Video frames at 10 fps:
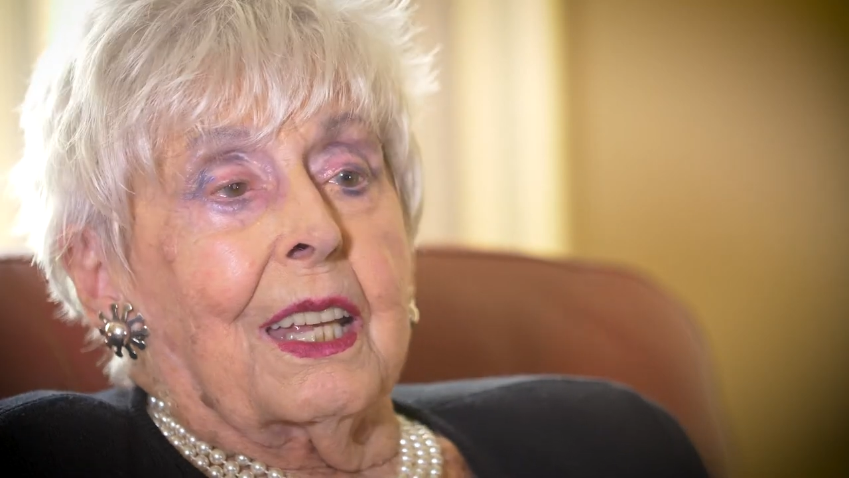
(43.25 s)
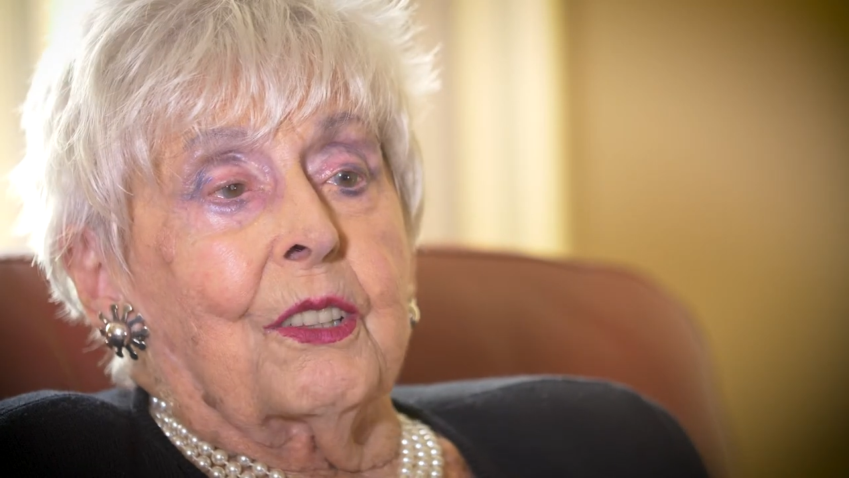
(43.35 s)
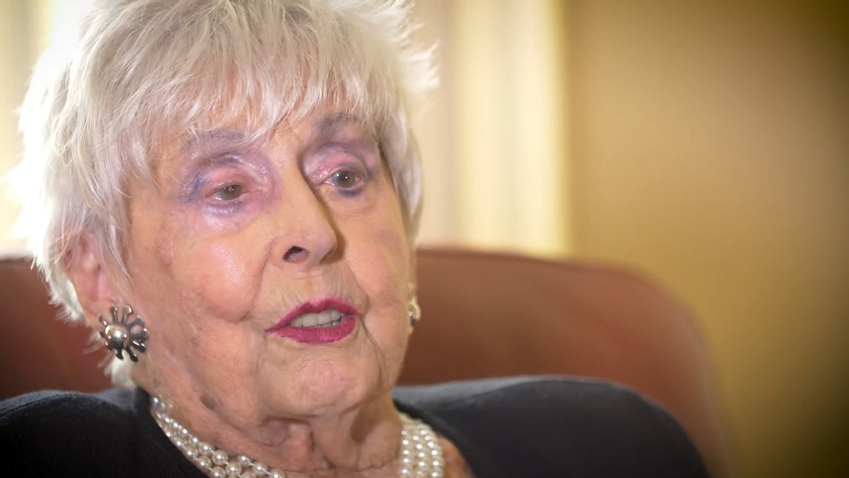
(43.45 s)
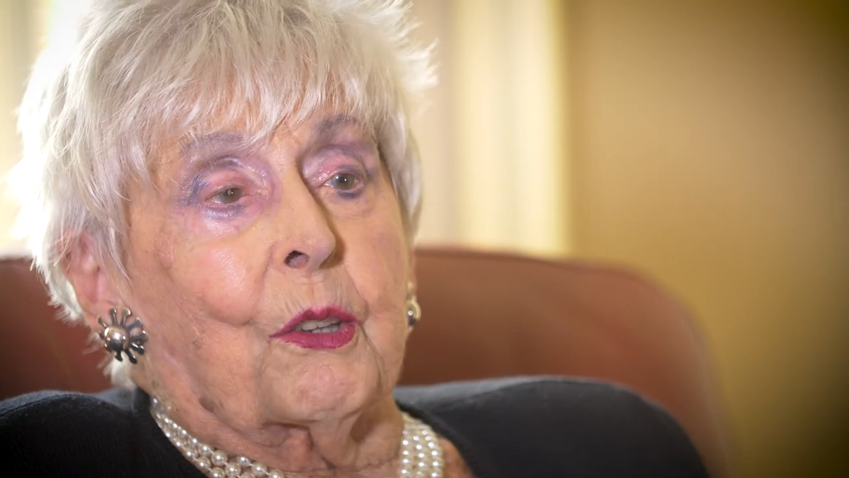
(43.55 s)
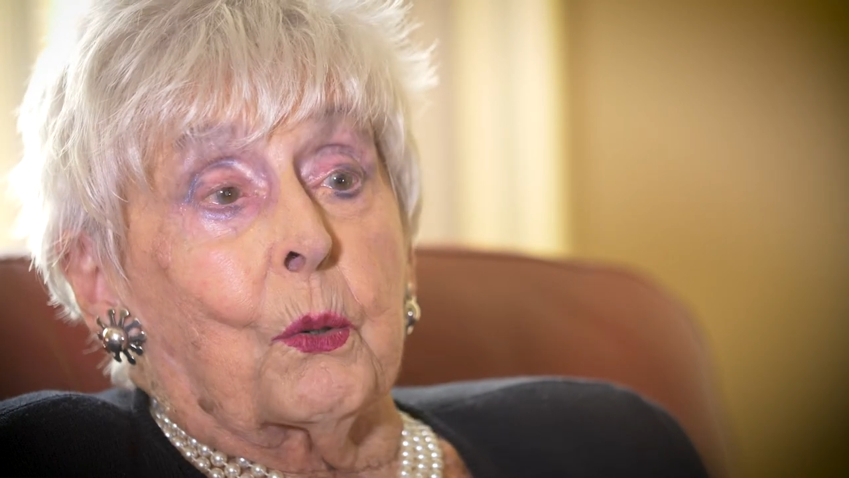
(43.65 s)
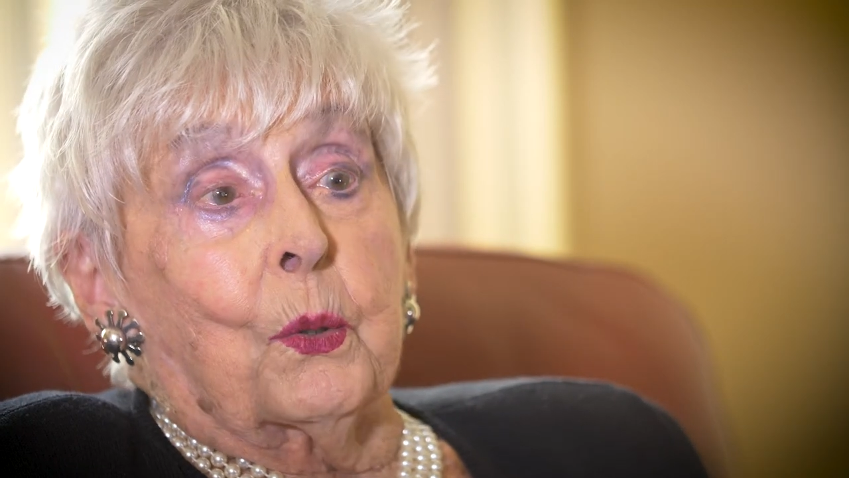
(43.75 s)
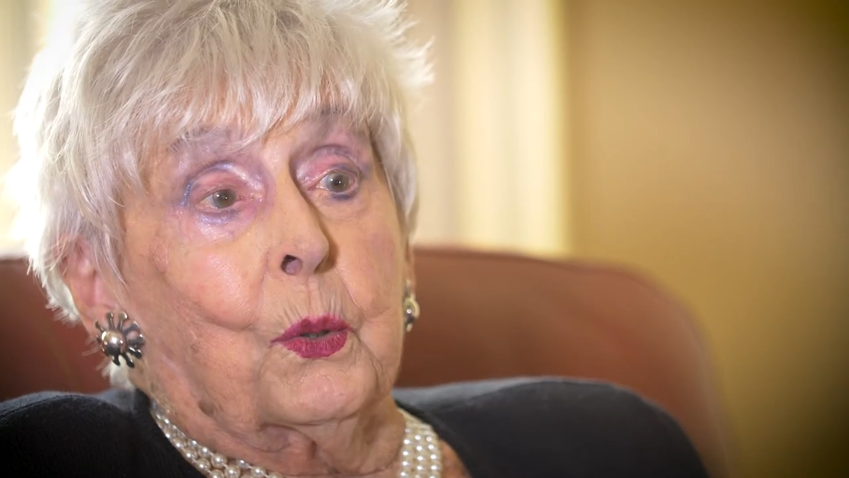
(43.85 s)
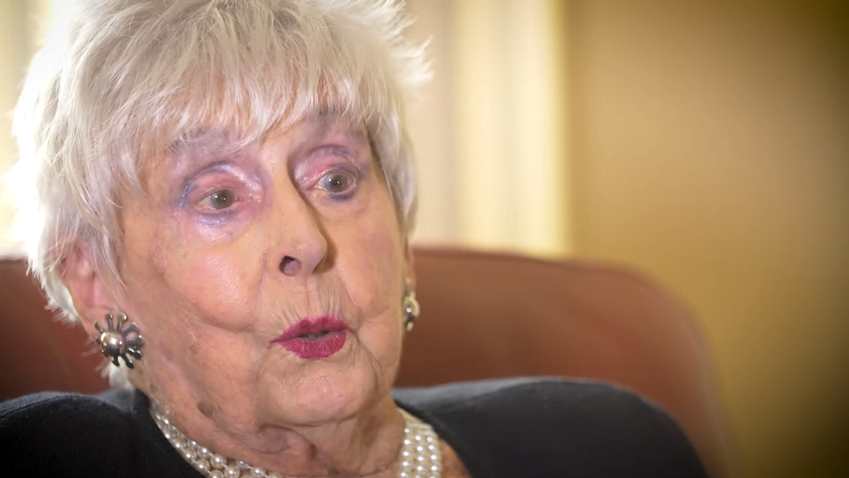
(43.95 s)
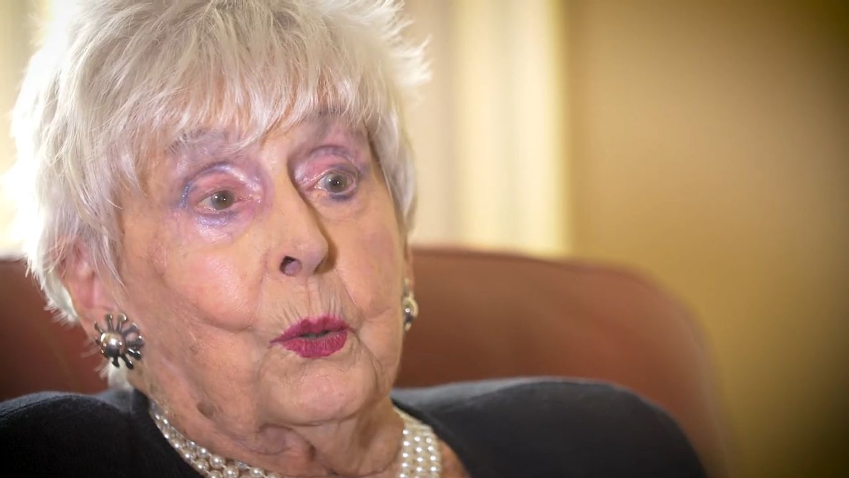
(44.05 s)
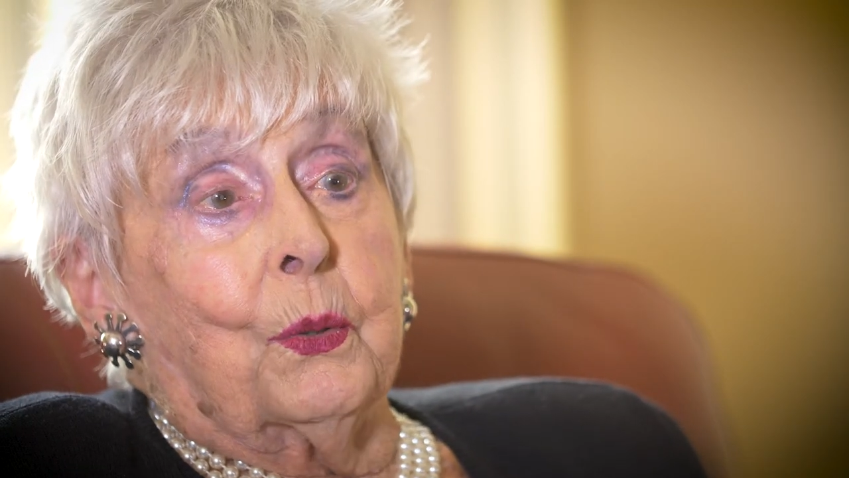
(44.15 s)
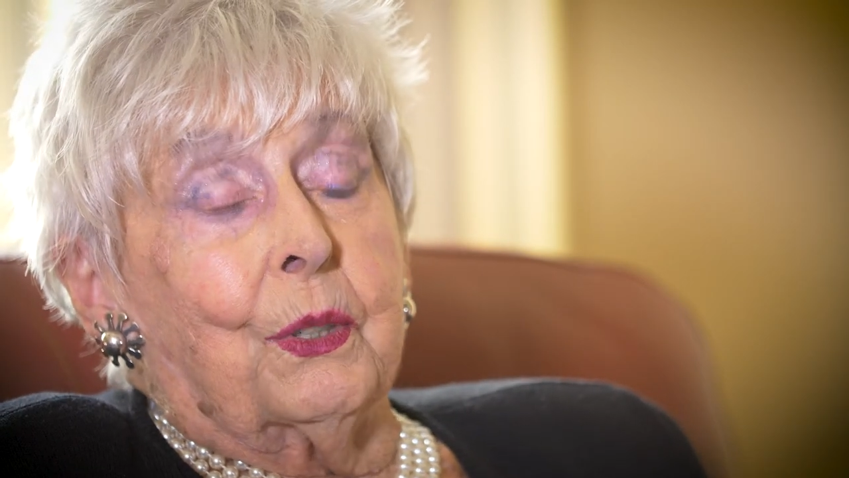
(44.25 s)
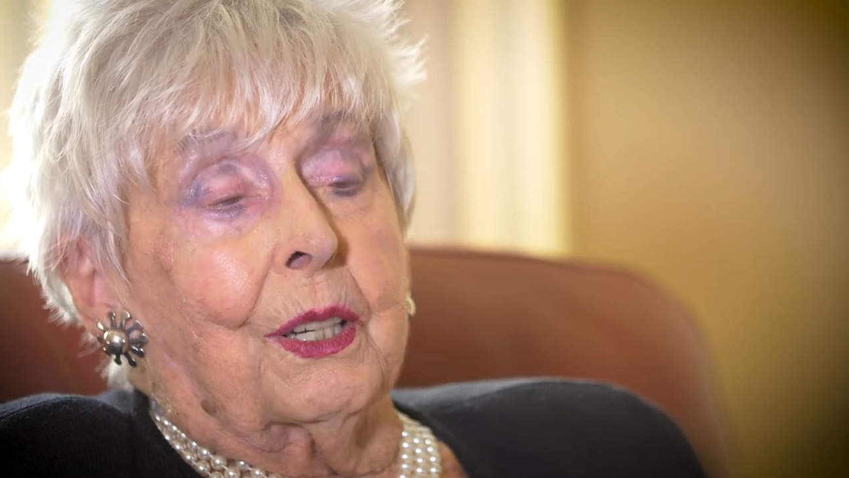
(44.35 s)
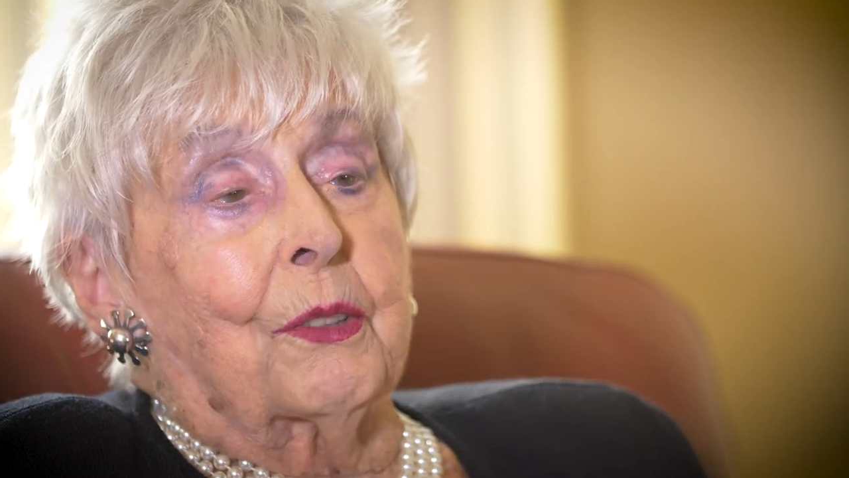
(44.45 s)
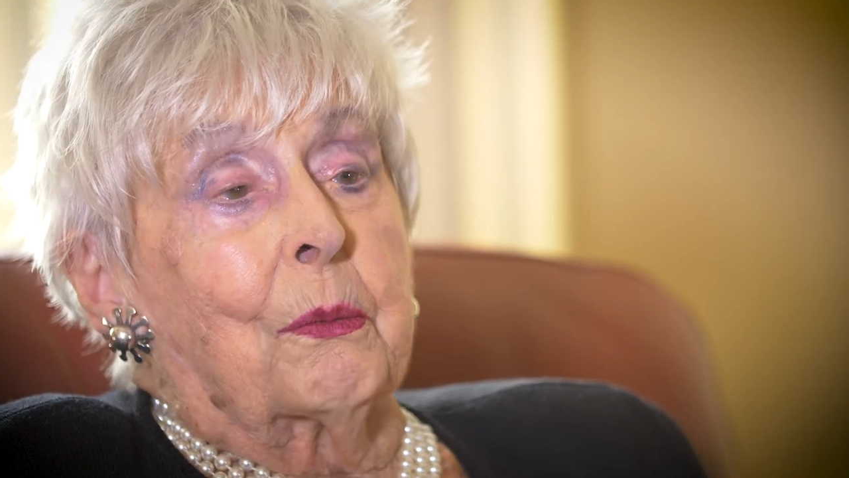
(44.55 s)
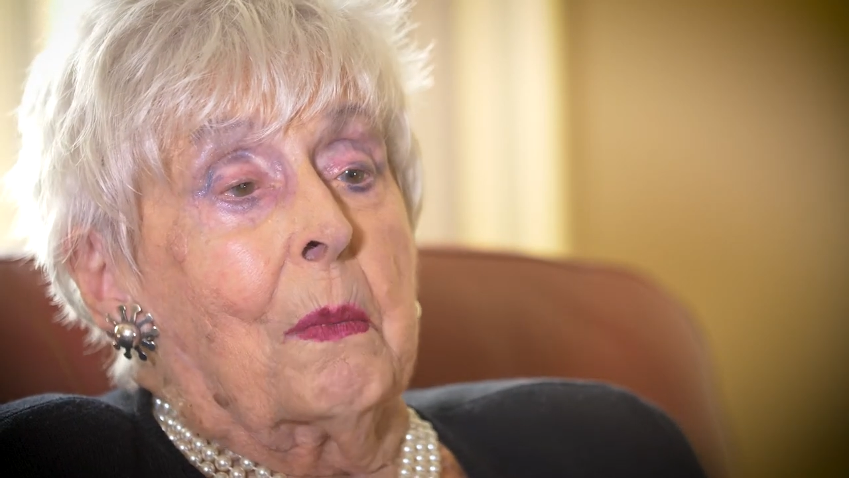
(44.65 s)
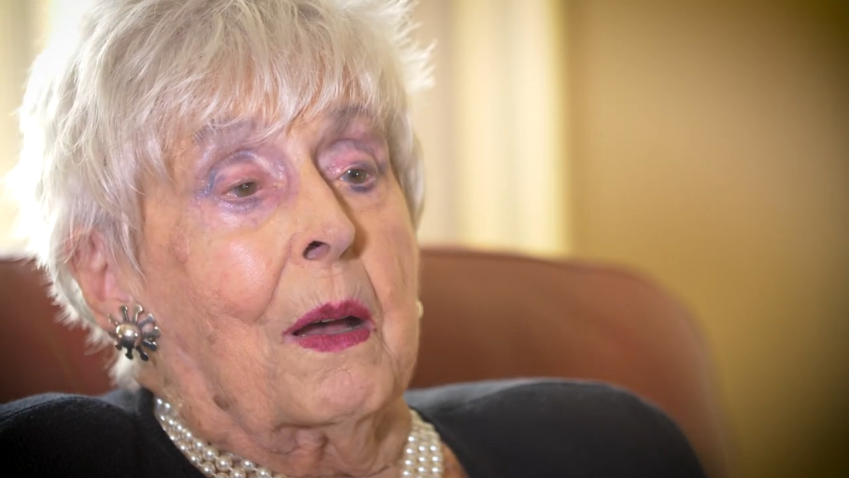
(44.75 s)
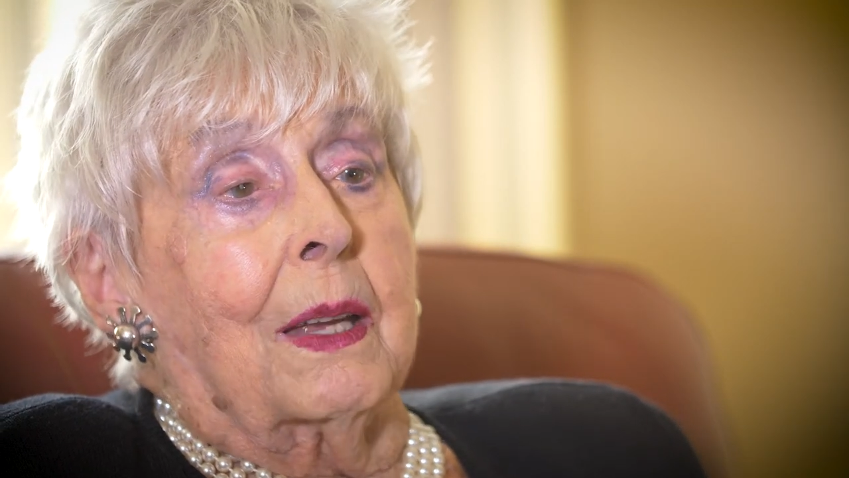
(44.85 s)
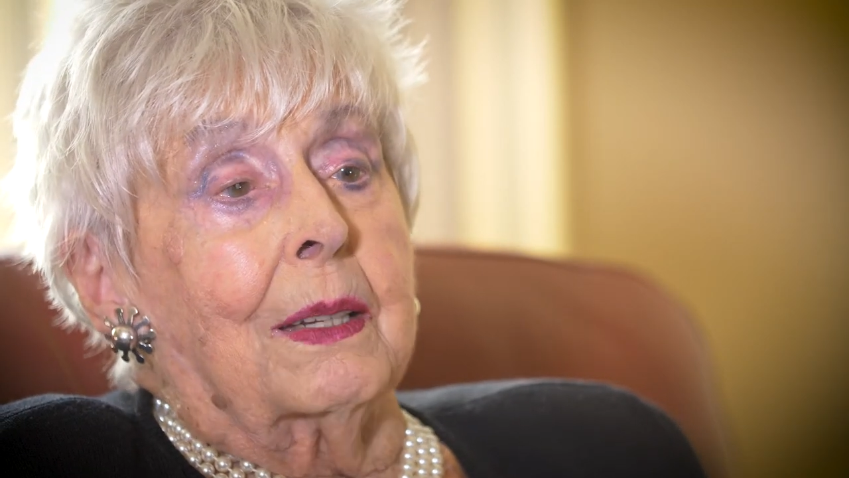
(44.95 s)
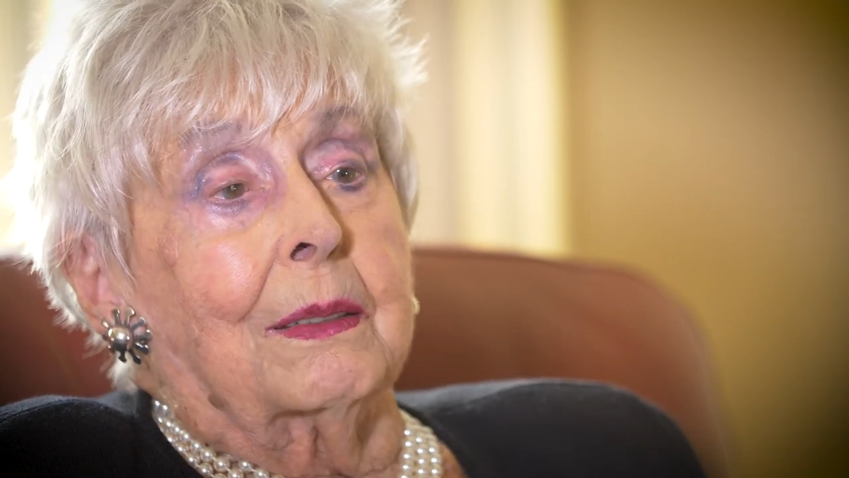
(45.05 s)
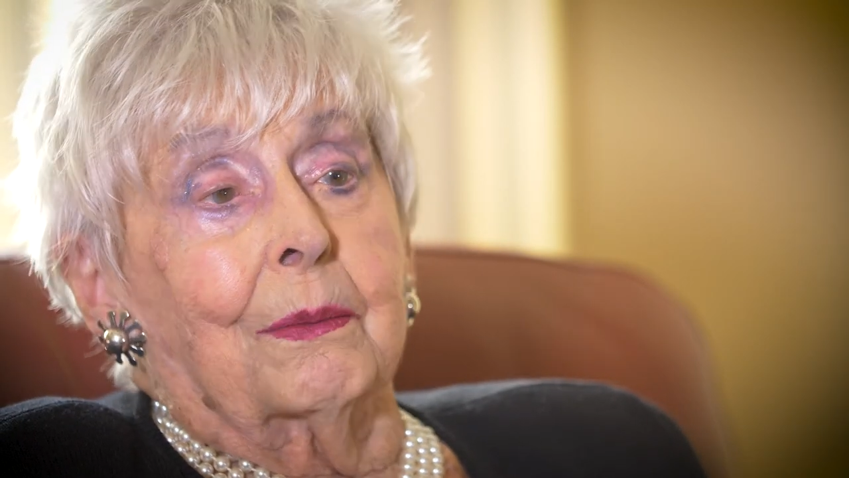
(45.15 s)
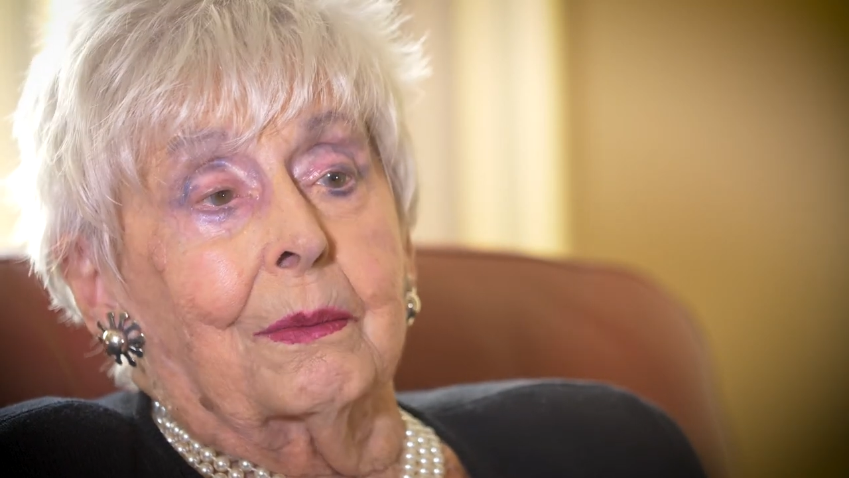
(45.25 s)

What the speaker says: And so who does my